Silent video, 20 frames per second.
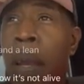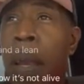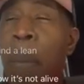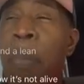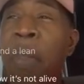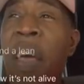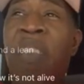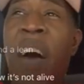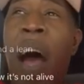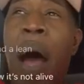
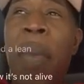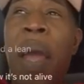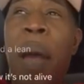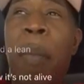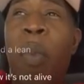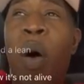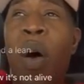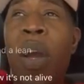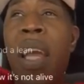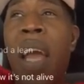them never
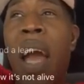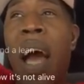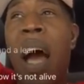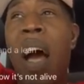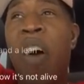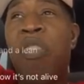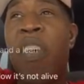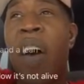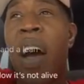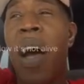make money
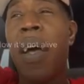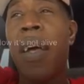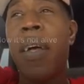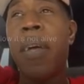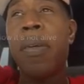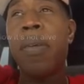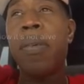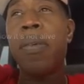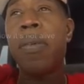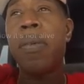off of,
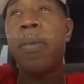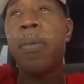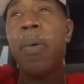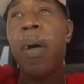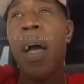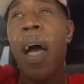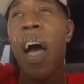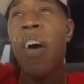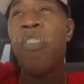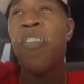
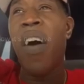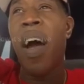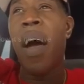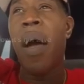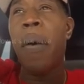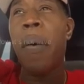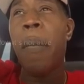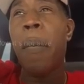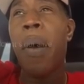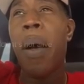off
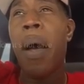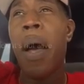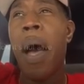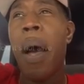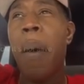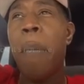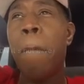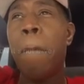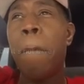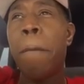of
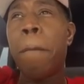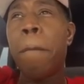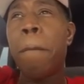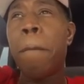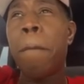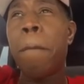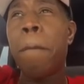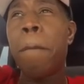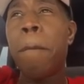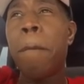um
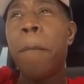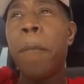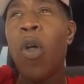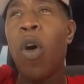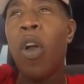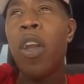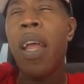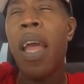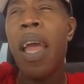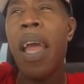
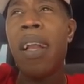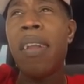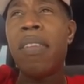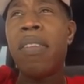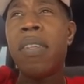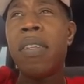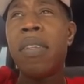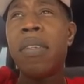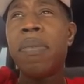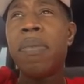nothing
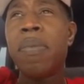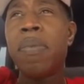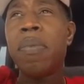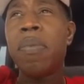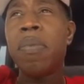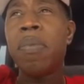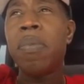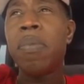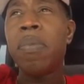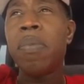else.
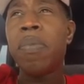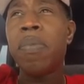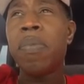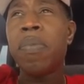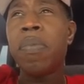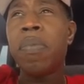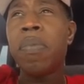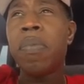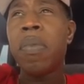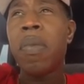
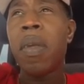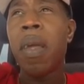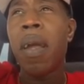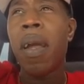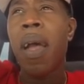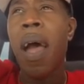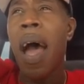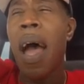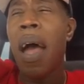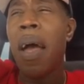
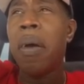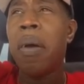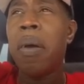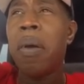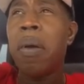Cause